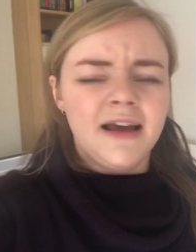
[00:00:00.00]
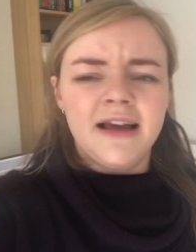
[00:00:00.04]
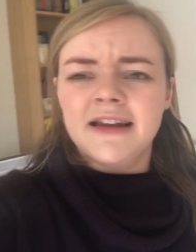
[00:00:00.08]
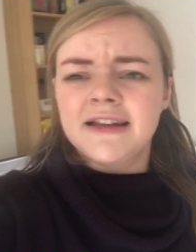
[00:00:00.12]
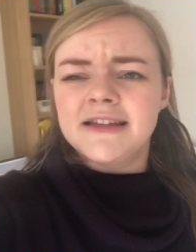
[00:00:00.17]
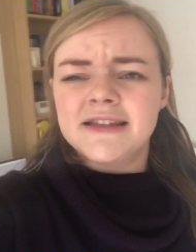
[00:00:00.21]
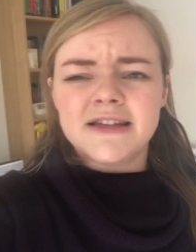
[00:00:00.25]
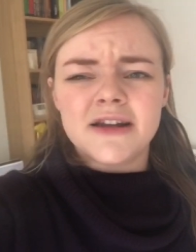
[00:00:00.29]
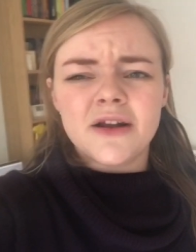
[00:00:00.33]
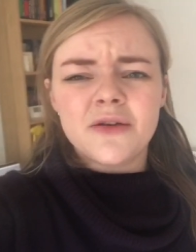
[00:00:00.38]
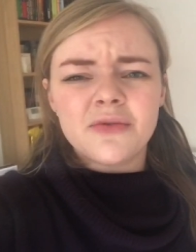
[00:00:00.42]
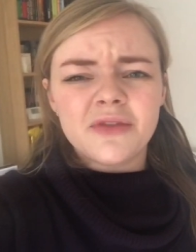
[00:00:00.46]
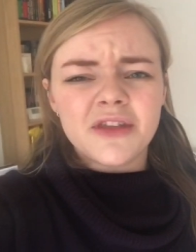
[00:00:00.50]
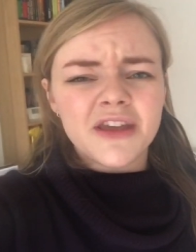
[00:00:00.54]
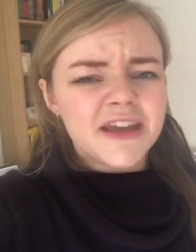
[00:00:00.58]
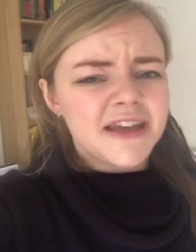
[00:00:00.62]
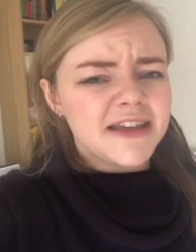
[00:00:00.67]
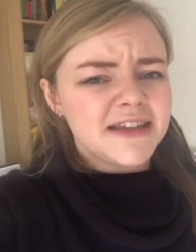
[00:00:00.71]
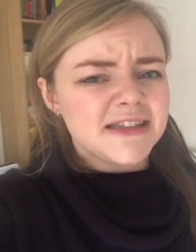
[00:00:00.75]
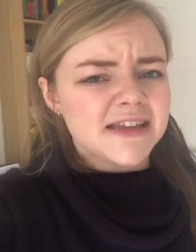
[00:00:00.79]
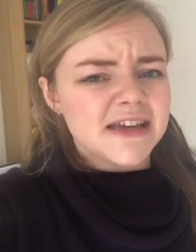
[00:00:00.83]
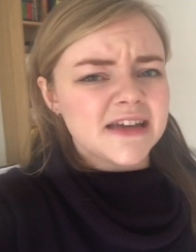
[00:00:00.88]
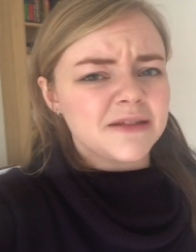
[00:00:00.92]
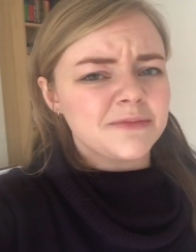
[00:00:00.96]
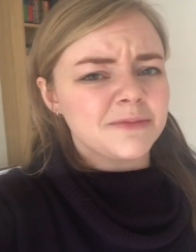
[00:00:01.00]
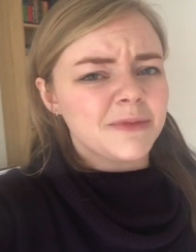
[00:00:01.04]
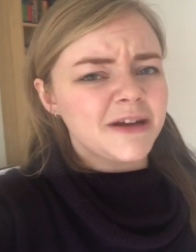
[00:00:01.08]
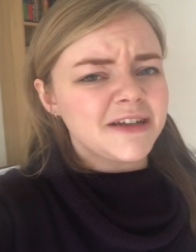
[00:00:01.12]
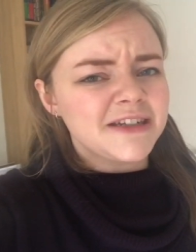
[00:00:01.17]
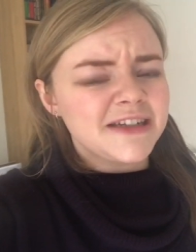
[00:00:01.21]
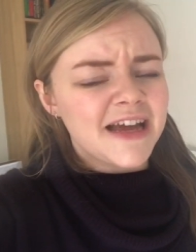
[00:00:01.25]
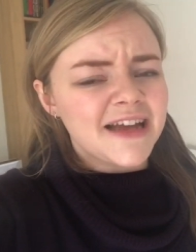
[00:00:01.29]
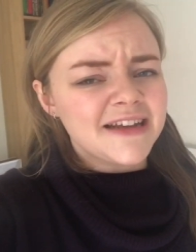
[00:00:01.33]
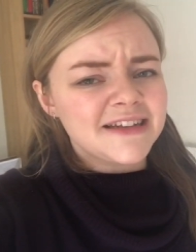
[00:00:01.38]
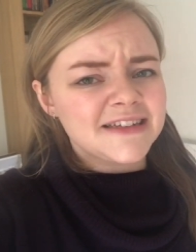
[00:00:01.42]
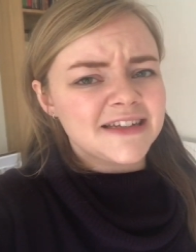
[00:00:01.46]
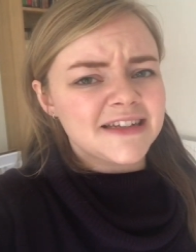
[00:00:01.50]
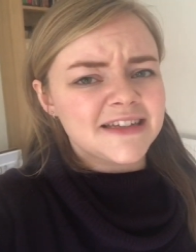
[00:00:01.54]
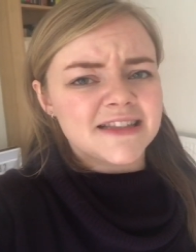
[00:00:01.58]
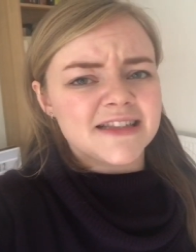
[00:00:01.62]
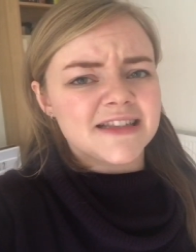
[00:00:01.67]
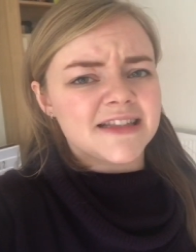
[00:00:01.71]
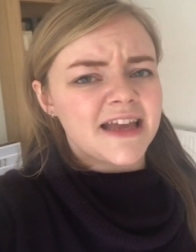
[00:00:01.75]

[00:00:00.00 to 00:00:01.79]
At least I don't think he did. My dad did